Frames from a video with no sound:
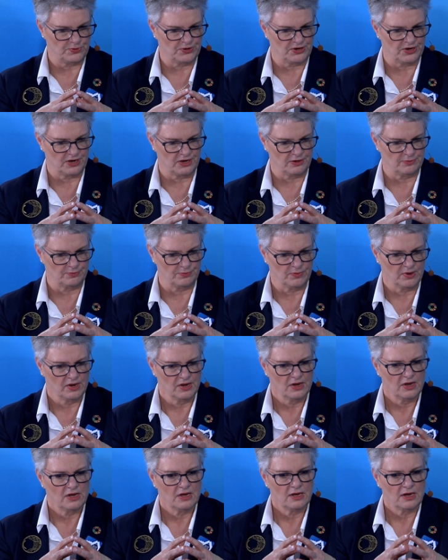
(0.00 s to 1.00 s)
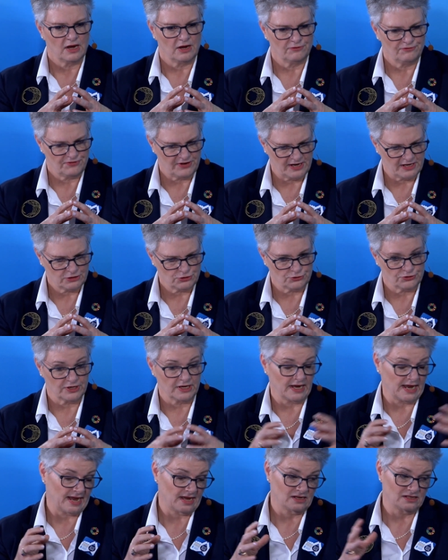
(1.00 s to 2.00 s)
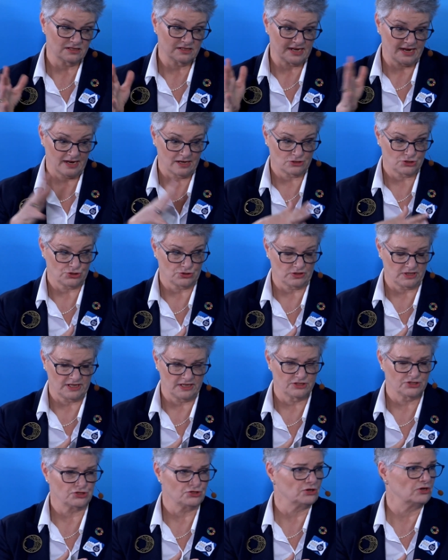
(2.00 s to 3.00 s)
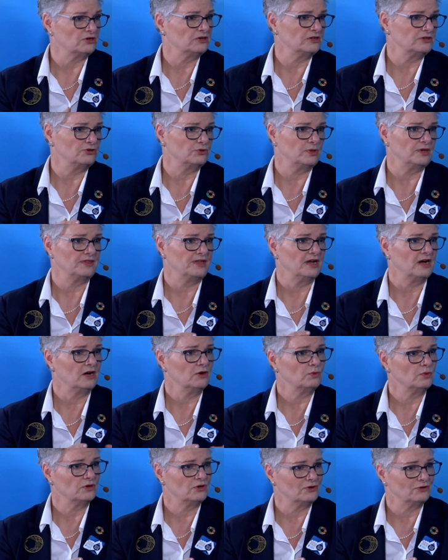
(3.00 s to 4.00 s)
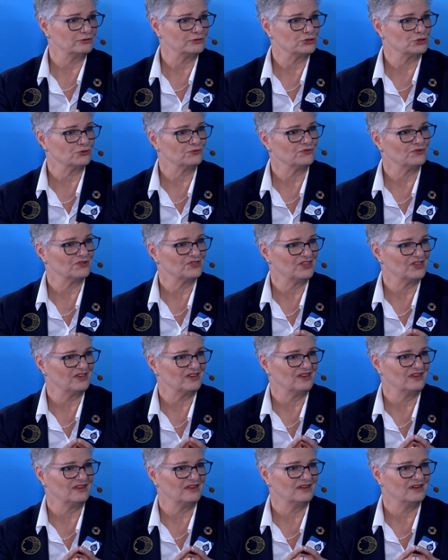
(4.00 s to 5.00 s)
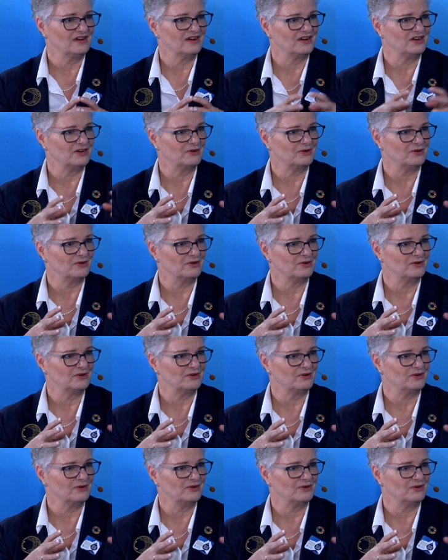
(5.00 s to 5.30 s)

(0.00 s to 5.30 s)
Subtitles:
a factory and actually has started doing the aquaculture for the